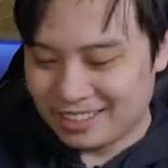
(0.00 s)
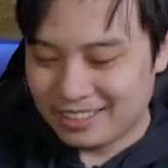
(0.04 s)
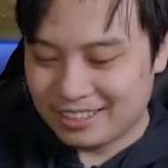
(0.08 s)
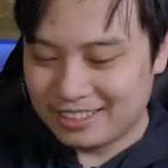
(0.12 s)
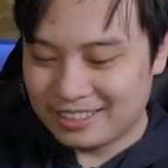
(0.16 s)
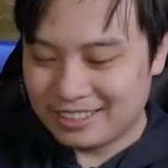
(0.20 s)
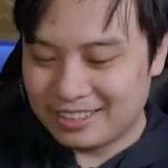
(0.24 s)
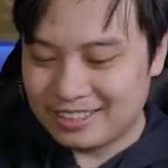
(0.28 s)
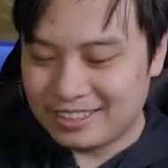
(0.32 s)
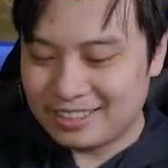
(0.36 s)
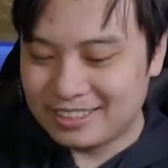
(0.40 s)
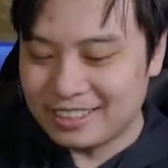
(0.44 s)

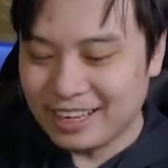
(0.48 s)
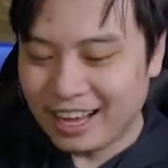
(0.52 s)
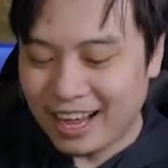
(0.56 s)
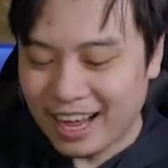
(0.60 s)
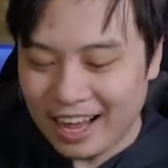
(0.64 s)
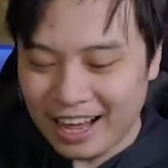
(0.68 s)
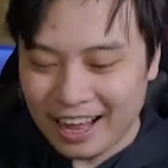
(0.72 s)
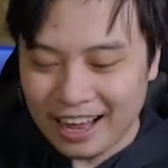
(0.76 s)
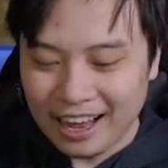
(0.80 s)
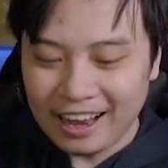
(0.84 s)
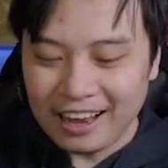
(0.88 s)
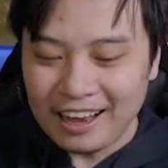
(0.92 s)

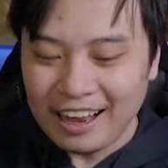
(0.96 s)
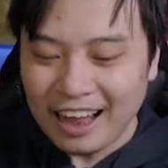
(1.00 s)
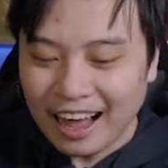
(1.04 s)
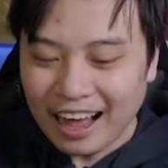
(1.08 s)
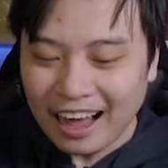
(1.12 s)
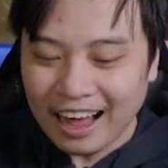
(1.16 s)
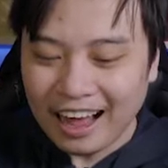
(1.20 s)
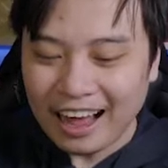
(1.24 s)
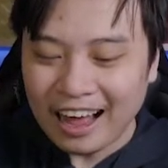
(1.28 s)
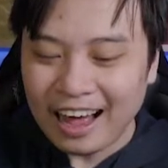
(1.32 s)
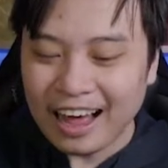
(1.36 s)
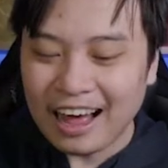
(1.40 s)

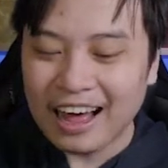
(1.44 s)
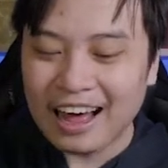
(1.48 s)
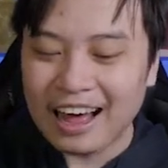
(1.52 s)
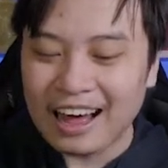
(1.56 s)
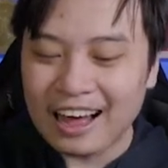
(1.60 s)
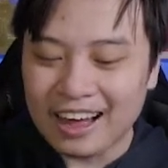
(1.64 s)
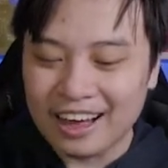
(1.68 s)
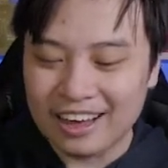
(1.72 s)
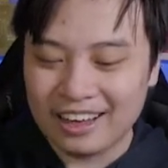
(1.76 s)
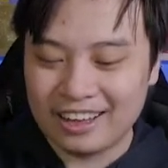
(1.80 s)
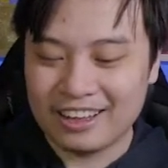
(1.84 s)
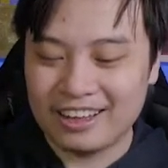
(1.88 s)

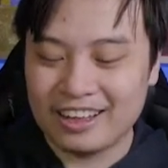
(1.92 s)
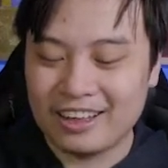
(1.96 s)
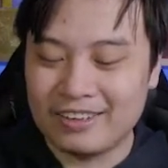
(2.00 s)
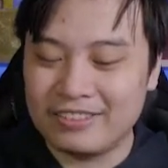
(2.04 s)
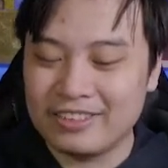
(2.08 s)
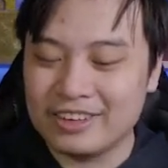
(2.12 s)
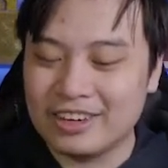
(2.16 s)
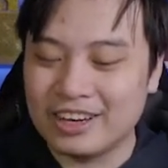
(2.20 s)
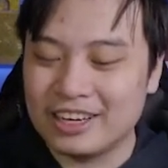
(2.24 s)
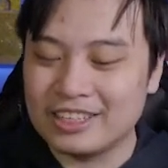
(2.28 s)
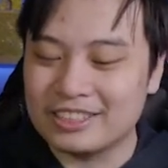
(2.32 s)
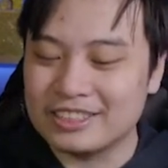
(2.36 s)
Stella! If
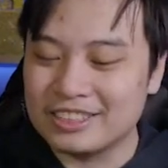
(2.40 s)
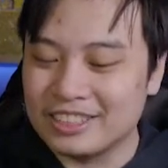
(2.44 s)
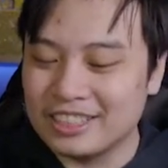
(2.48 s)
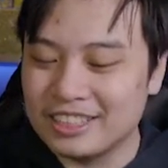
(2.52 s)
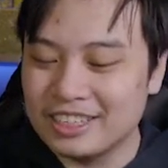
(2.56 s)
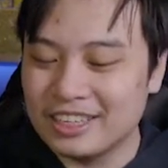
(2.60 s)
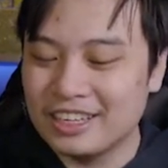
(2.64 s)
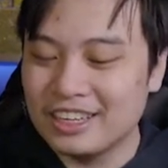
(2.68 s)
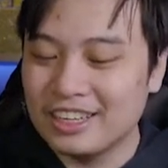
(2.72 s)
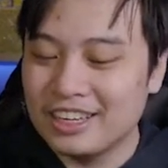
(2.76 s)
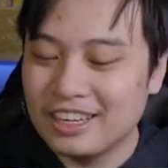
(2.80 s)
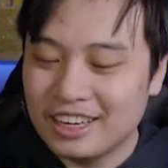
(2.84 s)
you guys are
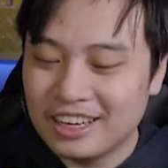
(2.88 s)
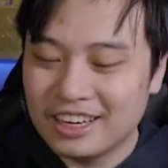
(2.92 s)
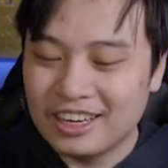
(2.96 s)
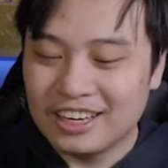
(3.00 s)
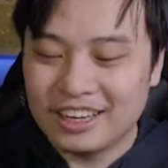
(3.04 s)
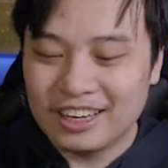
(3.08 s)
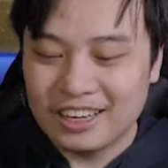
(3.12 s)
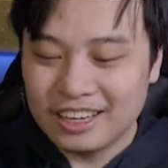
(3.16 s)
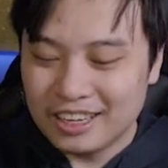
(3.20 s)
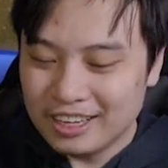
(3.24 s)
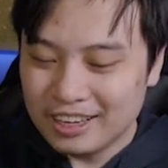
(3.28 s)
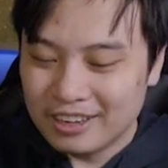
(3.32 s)

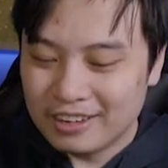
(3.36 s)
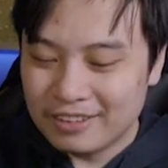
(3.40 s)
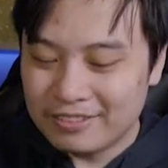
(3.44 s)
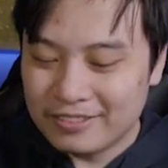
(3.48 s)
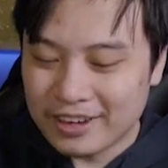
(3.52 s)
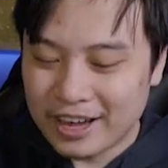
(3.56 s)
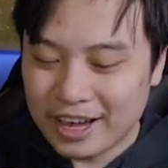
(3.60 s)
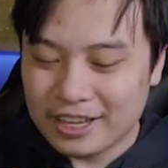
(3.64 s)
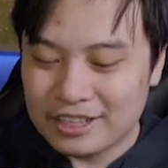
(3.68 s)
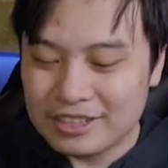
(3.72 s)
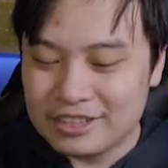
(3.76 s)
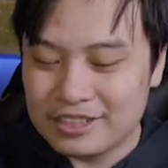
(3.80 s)

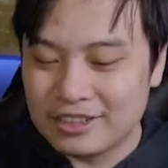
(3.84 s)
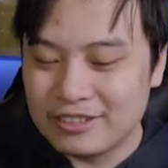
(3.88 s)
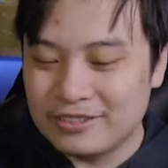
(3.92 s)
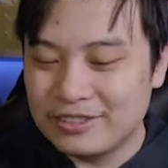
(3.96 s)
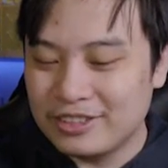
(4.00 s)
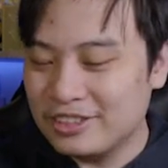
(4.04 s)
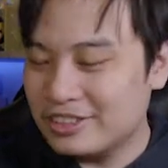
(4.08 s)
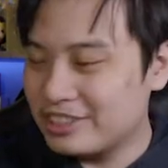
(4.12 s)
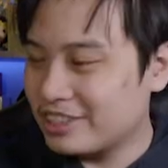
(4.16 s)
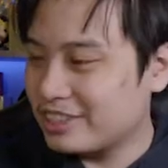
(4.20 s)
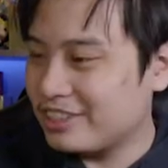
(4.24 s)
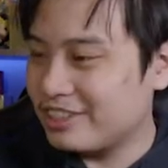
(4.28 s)
fans of
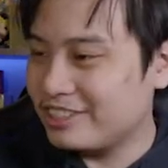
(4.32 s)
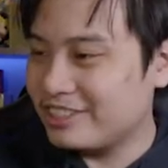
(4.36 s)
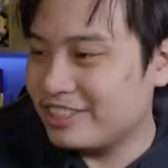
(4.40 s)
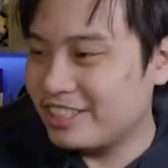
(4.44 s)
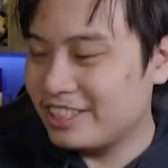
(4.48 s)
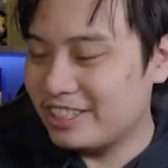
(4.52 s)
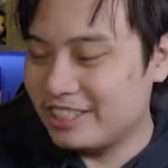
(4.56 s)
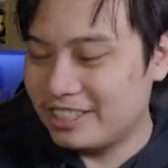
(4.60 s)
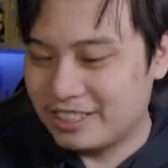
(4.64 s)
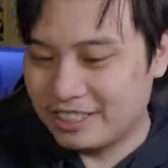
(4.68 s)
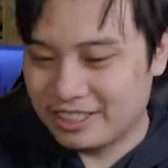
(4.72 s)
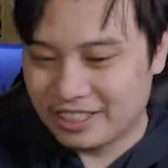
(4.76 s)
musicals...
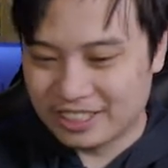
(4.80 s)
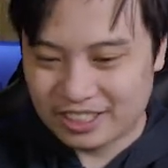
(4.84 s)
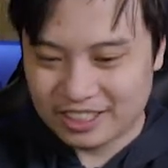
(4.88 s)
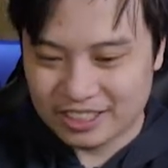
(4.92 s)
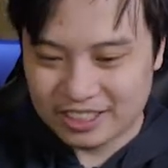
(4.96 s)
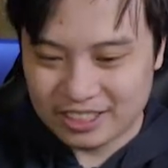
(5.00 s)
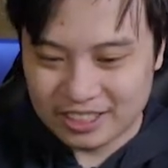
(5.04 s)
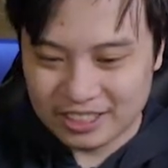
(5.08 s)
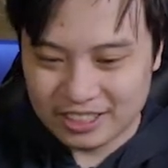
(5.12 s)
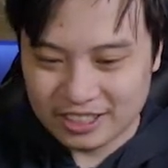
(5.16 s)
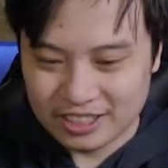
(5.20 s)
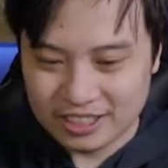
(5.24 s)

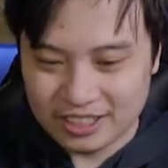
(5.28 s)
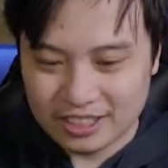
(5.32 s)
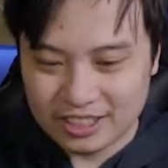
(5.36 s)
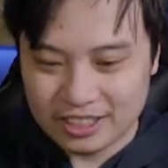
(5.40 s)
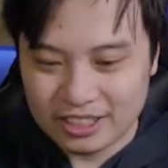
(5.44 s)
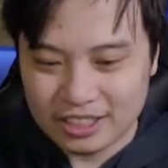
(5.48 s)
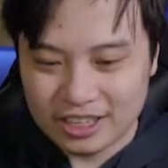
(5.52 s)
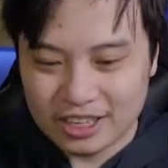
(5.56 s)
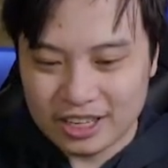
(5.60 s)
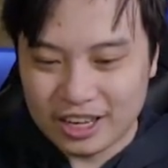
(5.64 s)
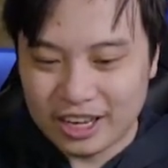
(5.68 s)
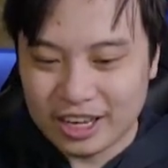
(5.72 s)

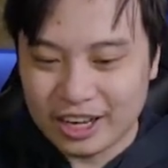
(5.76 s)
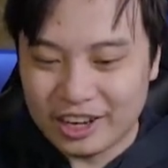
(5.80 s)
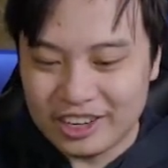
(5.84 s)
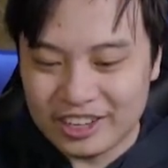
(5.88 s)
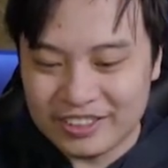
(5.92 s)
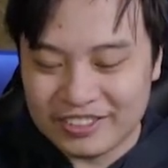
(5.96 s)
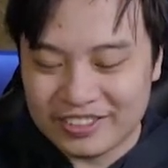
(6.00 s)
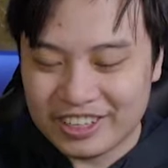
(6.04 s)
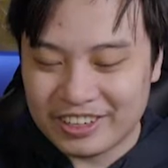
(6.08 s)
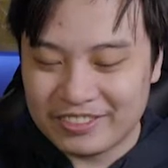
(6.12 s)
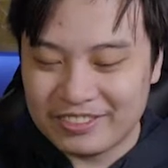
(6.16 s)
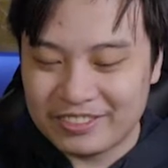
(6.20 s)
all
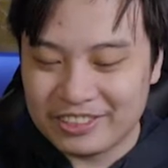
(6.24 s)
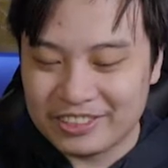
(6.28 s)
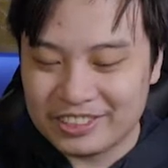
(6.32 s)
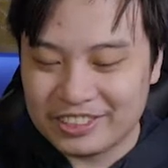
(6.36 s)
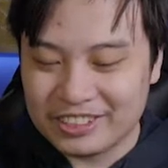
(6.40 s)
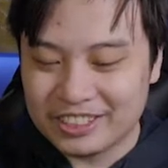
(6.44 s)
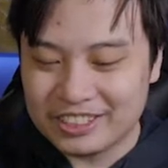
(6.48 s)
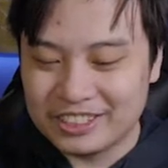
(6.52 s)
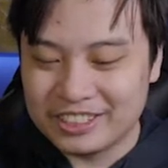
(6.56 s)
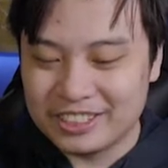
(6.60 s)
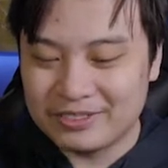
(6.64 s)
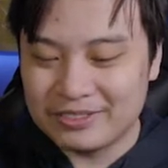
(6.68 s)
I remember is
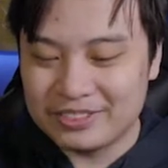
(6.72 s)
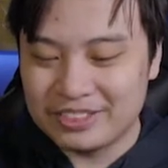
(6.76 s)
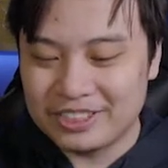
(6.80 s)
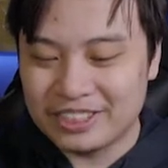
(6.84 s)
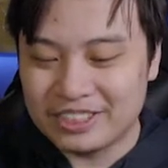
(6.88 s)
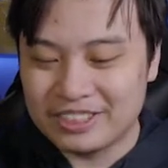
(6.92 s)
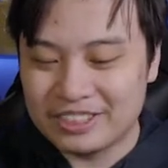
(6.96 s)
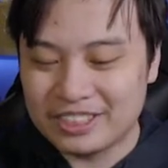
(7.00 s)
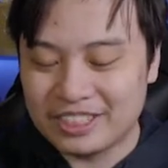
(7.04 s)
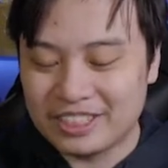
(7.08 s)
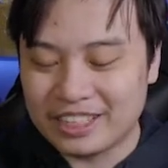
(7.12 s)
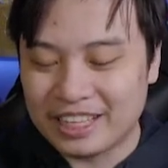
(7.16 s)
the
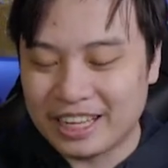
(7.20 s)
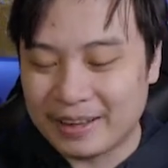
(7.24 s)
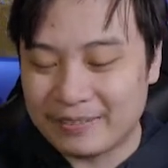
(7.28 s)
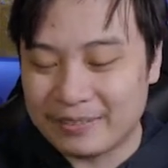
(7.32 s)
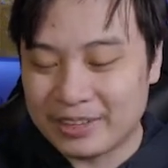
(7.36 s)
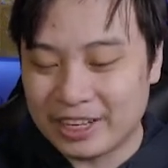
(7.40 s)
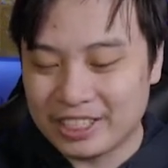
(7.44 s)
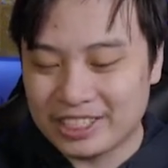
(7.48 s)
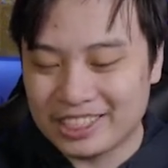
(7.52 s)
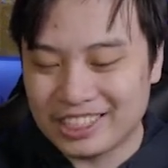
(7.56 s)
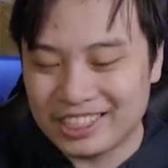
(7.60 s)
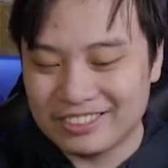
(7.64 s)
Simpsons
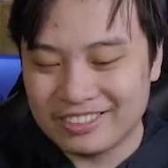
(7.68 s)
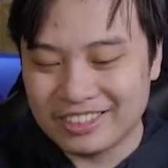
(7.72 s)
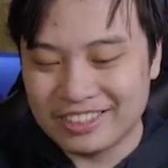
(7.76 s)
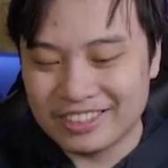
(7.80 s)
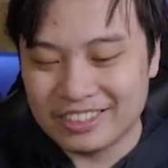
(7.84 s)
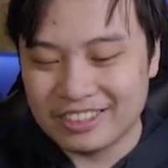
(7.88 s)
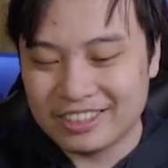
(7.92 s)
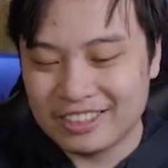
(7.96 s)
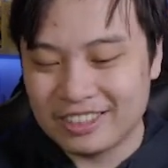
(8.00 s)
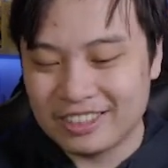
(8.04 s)
adaptation of it.